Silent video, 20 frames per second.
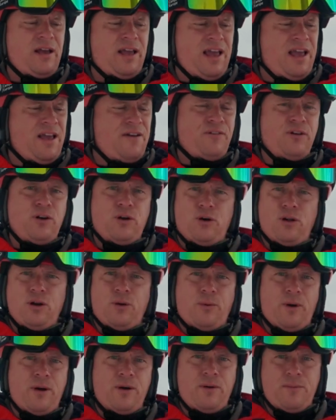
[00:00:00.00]
even all the
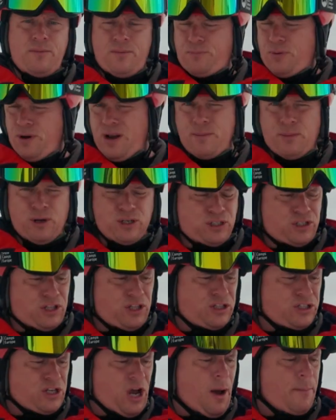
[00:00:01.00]
way, pretty much to
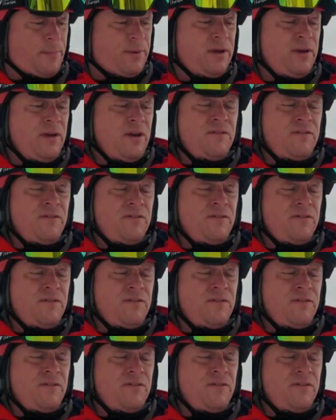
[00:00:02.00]
the top.